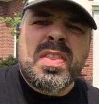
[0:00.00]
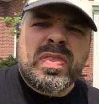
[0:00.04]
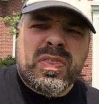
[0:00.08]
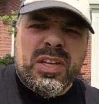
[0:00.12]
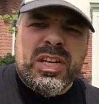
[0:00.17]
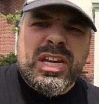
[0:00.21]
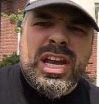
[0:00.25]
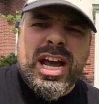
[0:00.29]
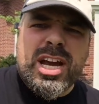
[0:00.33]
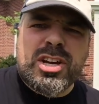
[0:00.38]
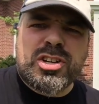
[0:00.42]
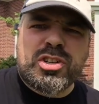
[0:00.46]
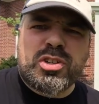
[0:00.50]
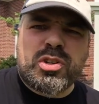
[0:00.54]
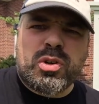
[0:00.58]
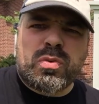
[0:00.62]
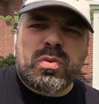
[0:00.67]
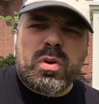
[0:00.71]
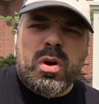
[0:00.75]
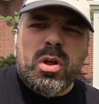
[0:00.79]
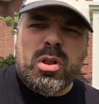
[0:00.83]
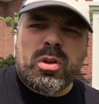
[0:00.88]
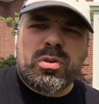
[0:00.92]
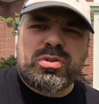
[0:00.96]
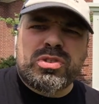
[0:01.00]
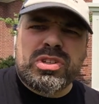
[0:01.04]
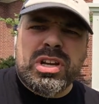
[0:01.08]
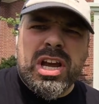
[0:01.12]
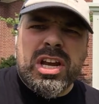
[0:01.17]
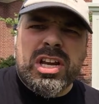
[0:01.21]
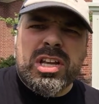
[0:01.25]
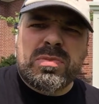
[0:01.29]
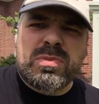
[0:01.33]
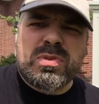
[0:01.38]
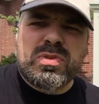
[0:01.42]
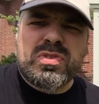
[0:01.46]
The National Roller
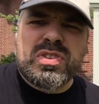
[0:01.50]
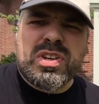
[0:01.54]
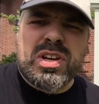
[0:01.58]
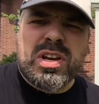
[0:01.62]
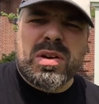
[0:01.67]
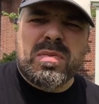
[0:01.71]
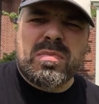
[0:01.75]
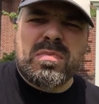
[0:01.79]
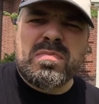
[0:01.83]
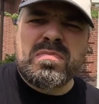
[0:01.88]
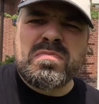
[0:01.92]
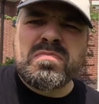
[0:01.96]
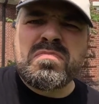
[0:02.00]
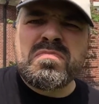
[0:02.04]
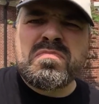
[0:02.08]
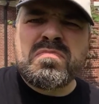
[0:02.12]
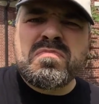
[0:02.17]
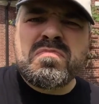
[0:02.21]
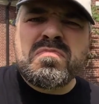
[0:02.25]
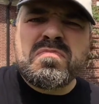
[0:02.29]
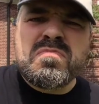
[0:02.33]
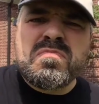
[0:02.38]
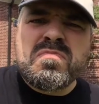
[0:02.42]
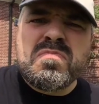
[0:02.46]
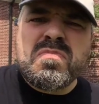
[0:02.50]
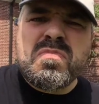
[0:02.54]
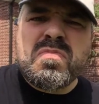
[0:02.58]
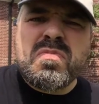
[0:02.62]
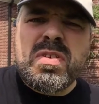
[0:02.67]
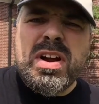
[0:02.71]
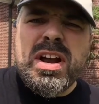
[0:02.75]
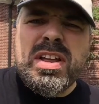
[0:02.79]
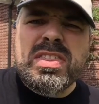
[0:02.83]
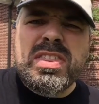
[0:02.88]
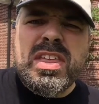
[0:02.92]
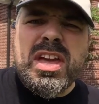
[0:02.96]
Skating Museum.
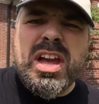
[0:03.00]
Right